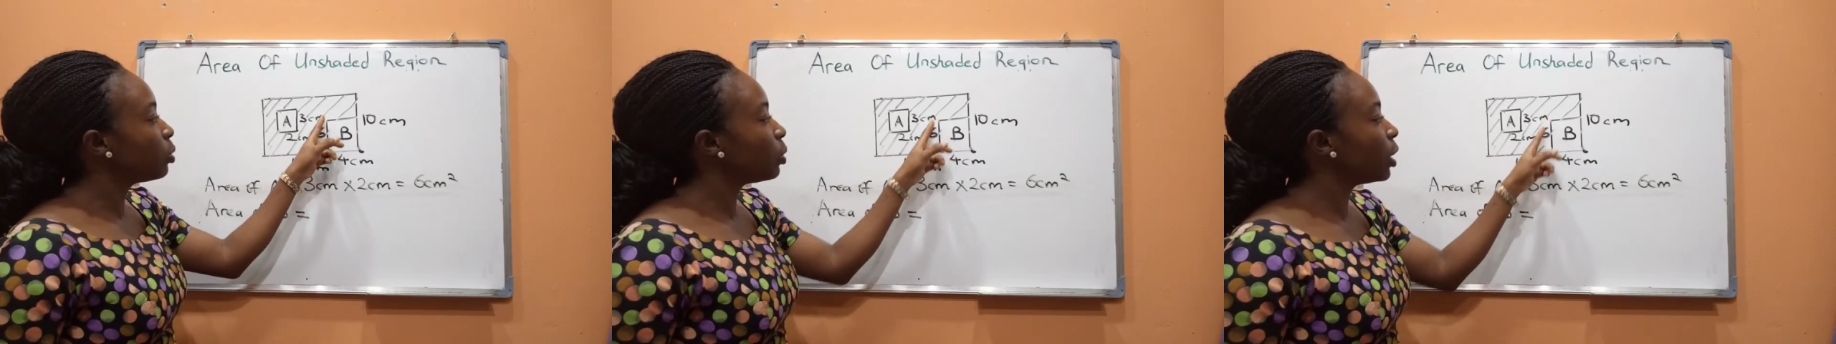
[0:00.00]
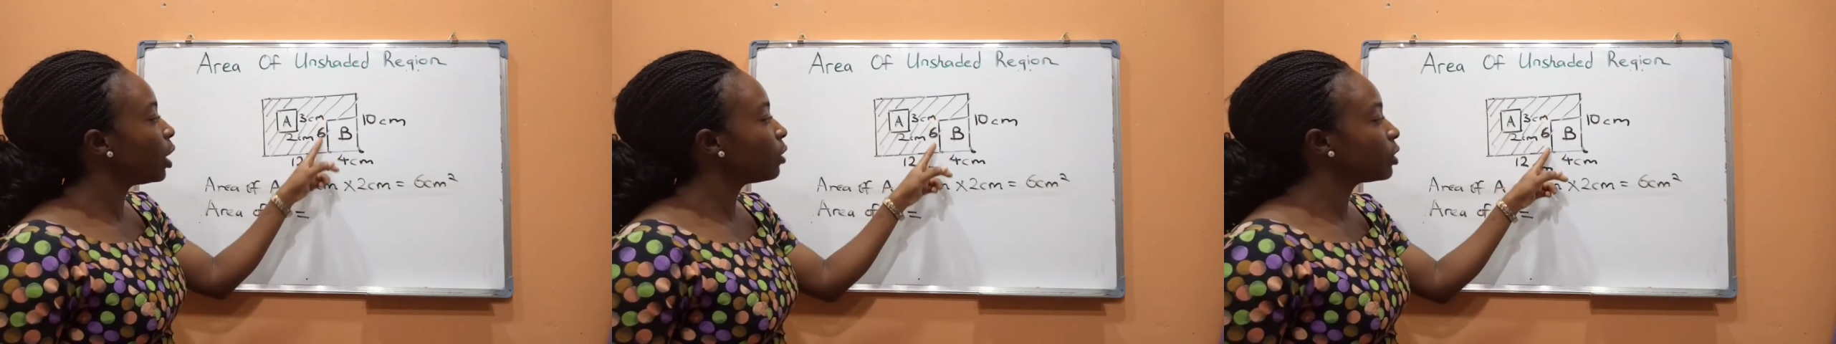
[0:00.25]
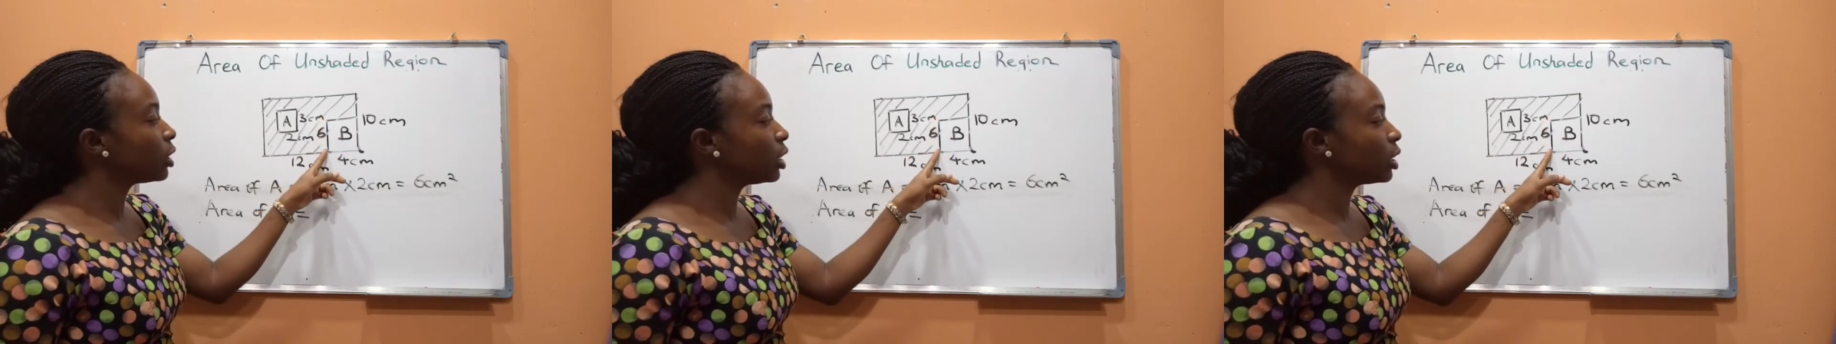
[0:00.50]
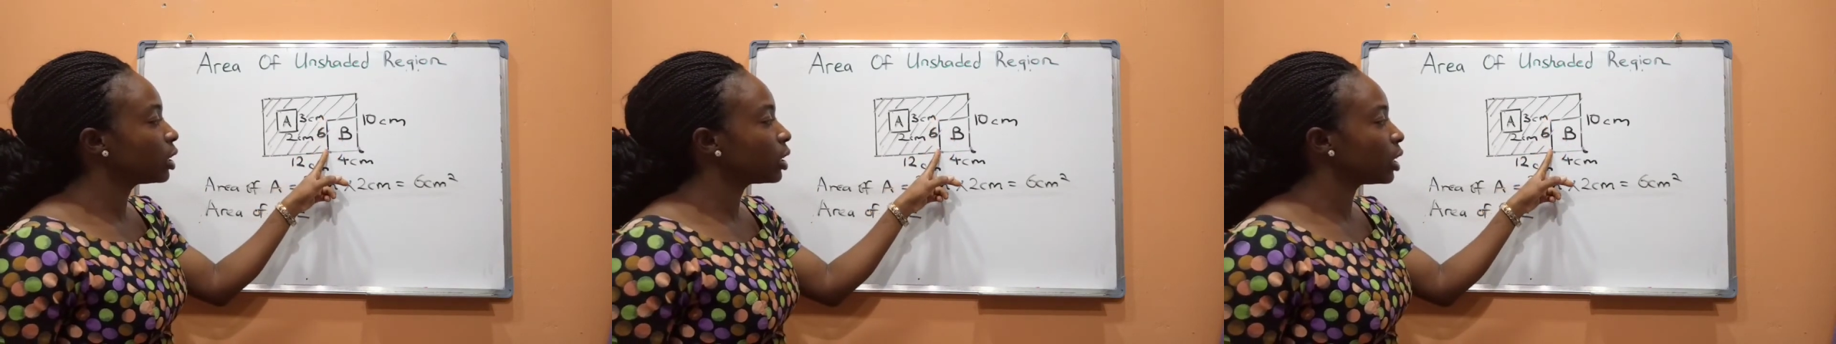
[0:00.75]
We have
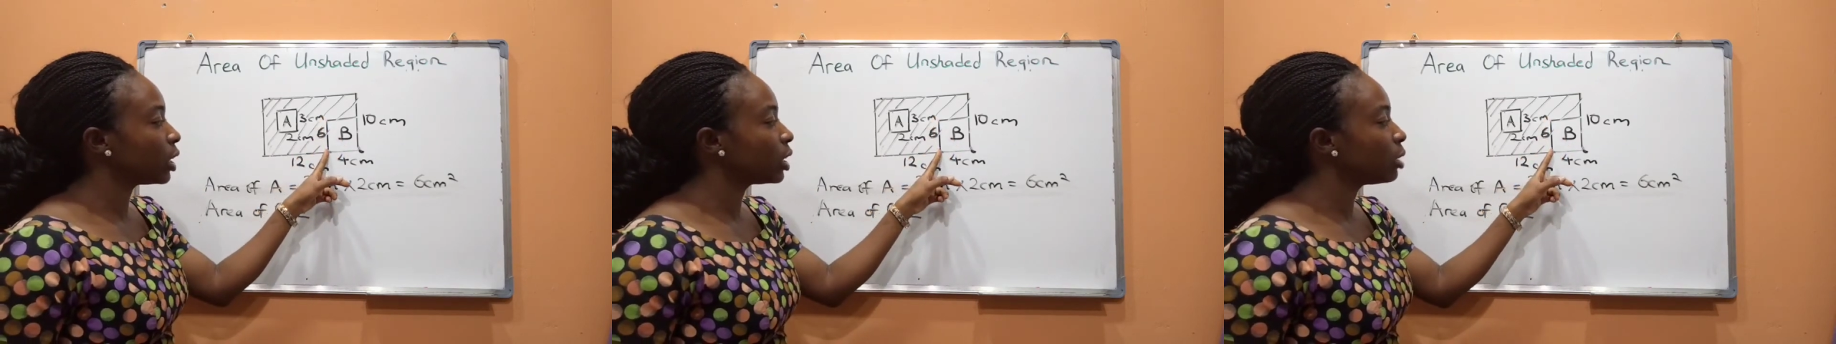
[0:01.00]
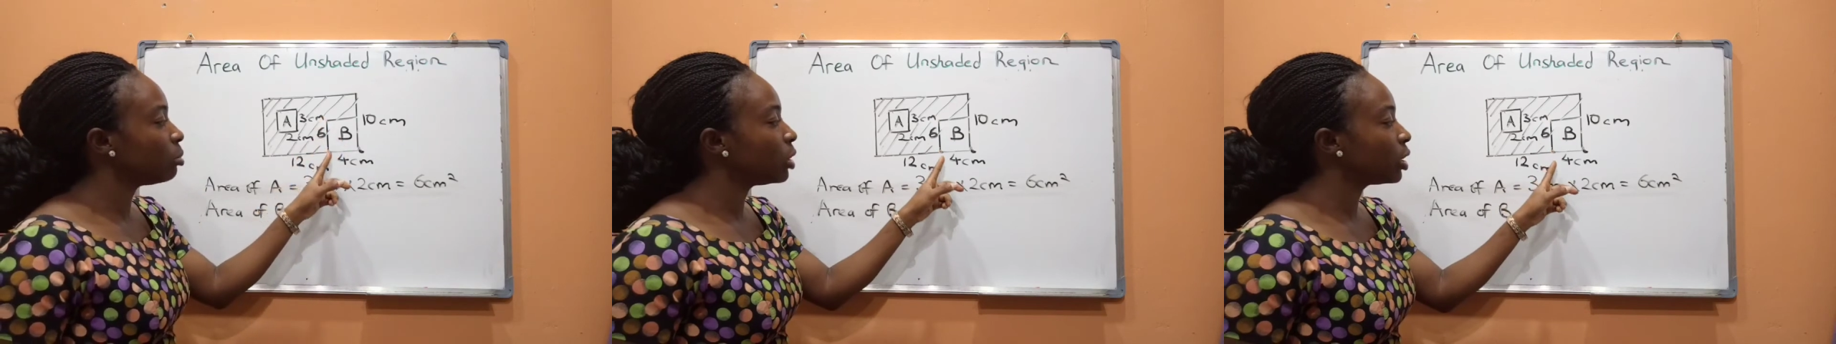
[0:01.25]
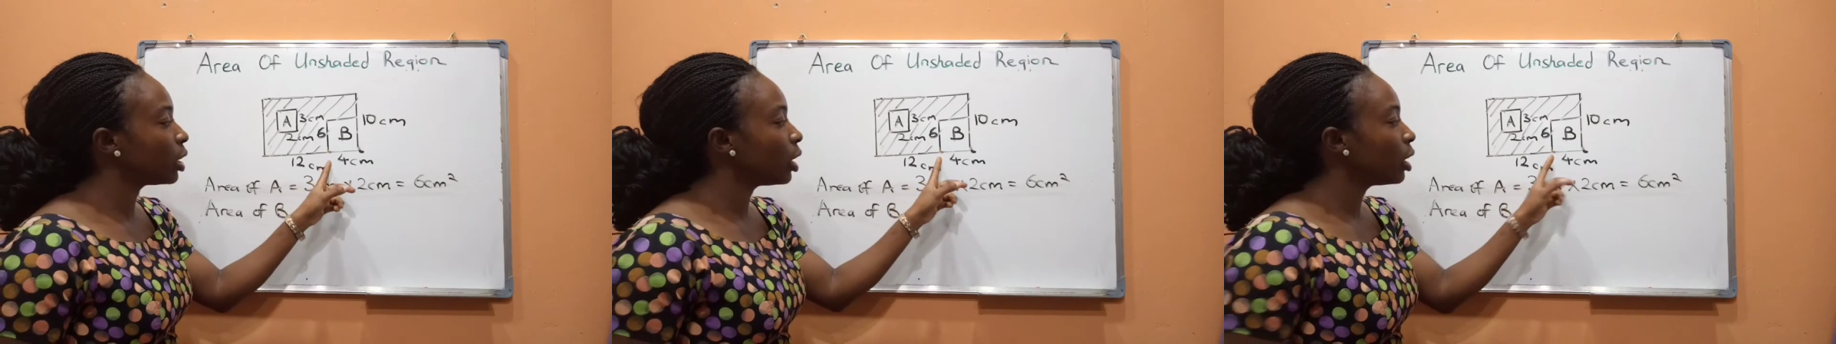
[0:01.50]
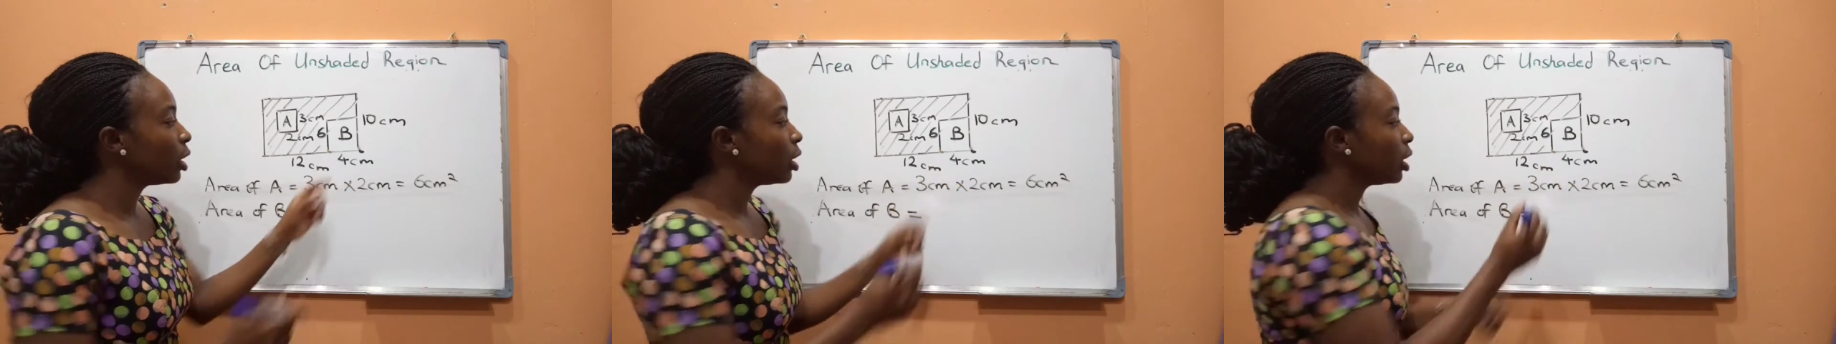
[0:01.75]
6 centimeter